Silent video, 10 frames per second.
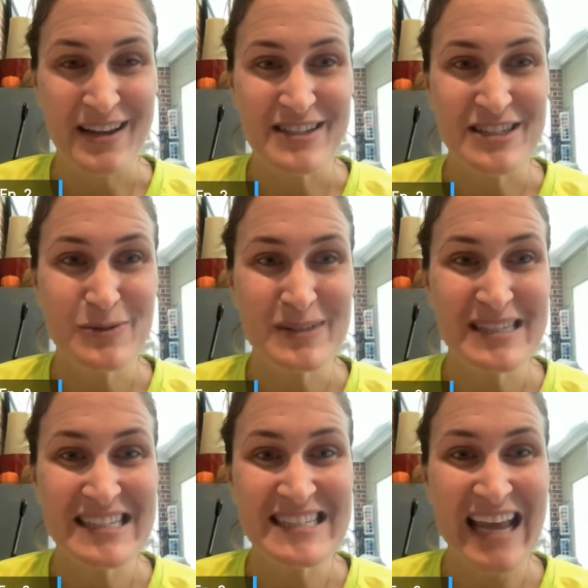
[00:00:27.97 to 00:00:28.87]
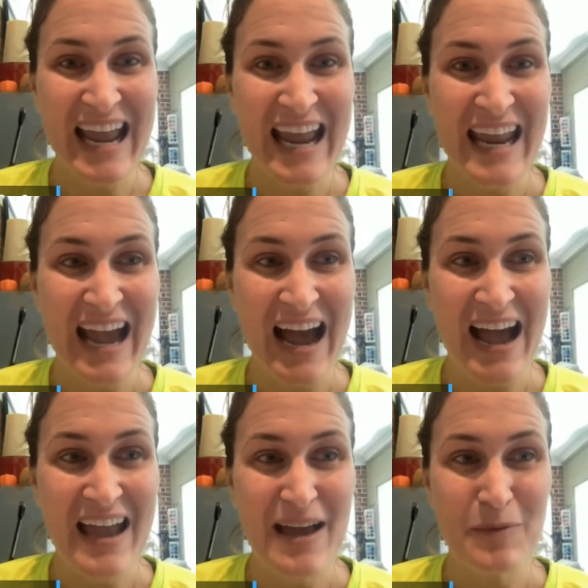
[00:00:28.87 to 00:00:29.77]
So today
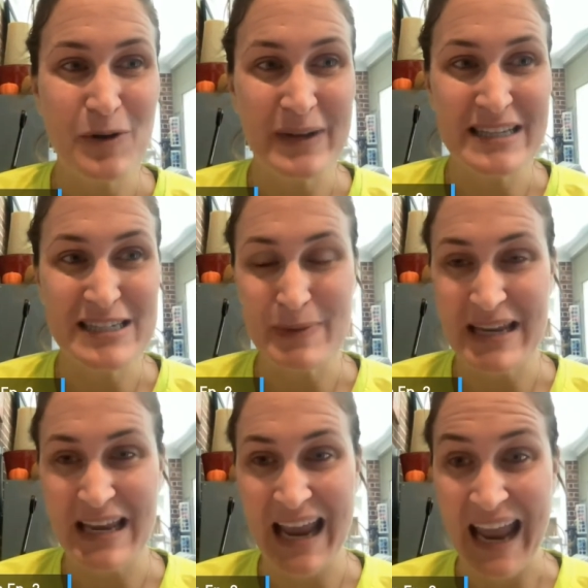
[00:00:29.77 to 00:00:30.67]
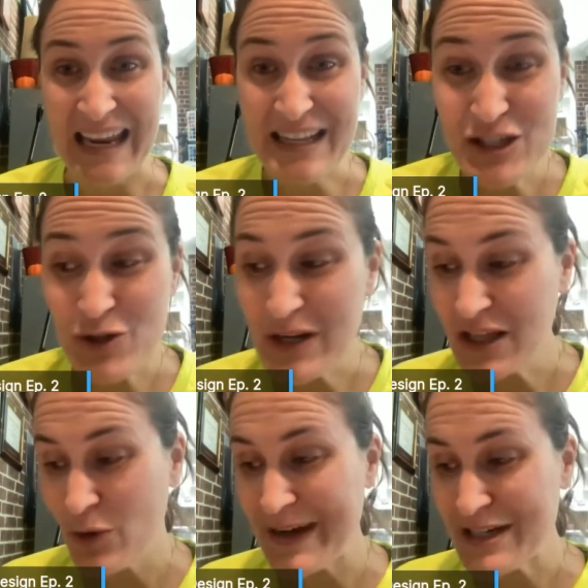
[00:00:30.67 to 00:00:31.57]
I am going to be answering
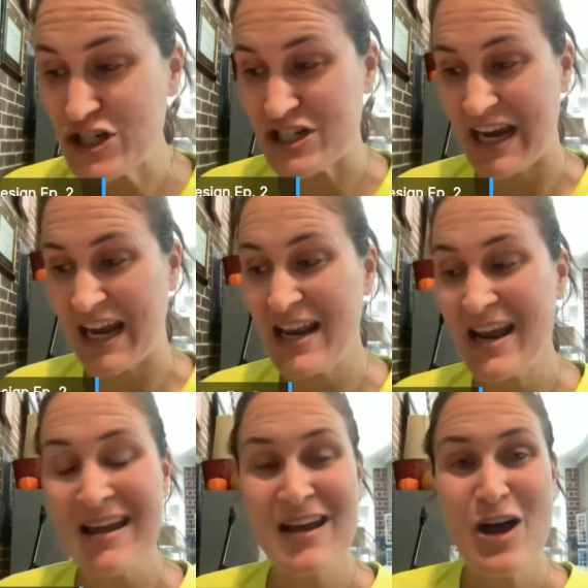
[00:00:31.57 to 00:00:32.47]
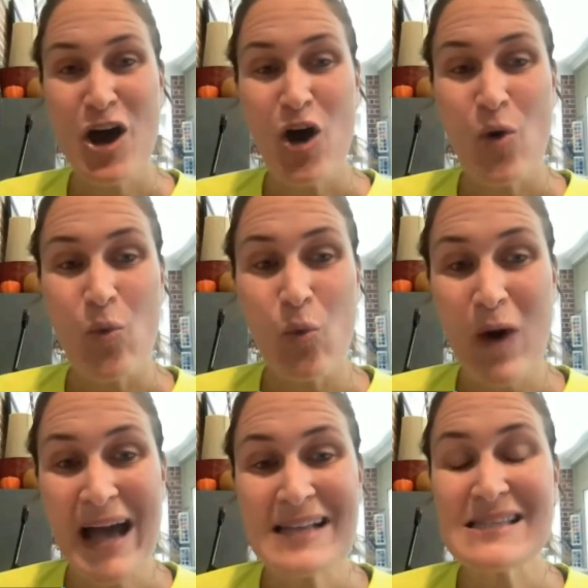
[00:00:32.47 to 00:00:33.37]
the question
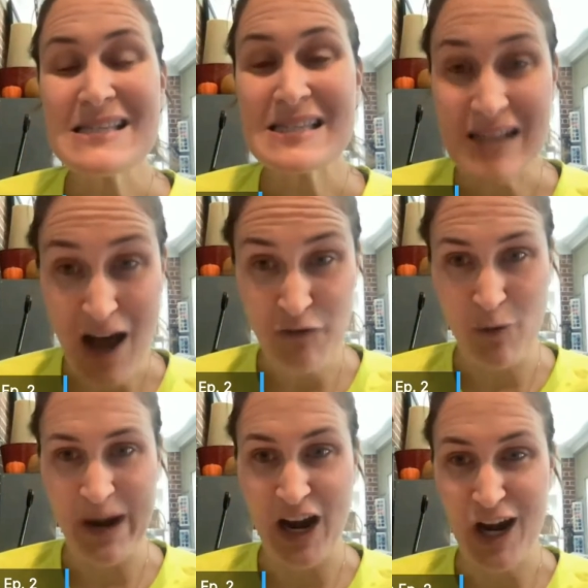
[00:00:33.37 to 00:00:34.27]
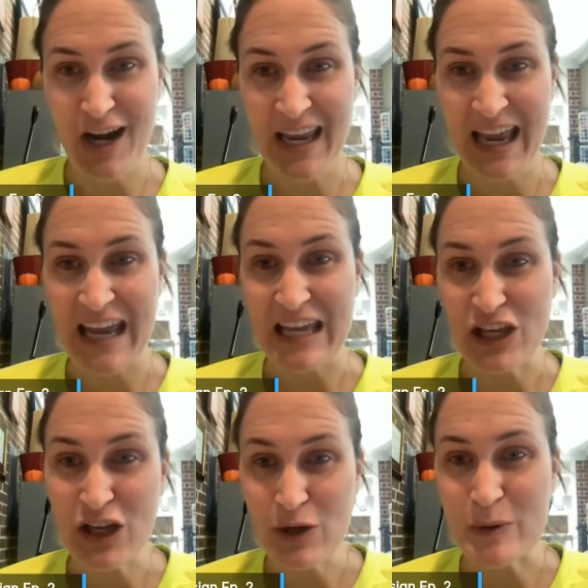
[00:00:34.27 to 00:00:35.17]
what software can I
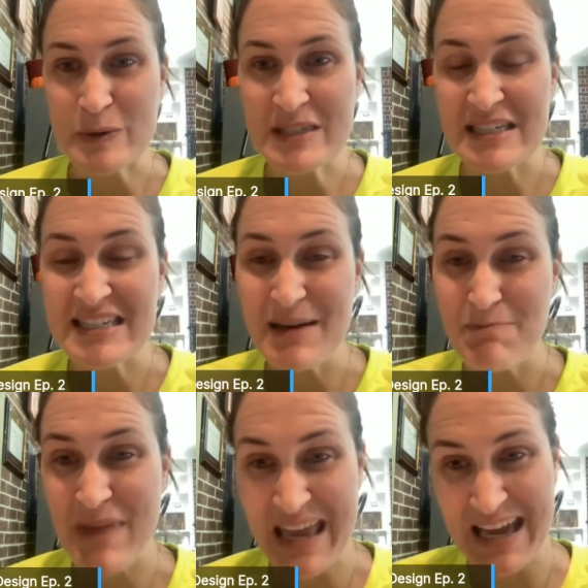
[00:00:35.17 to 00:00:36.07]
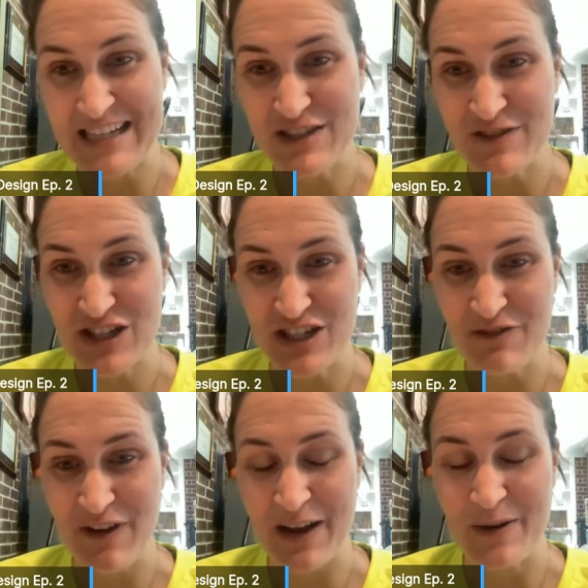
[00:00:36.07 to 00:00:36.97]
use to make SVG
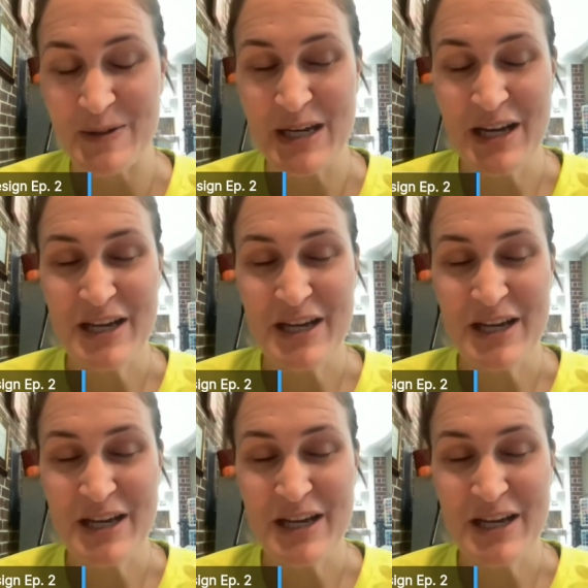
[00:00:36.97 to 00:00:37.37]
files?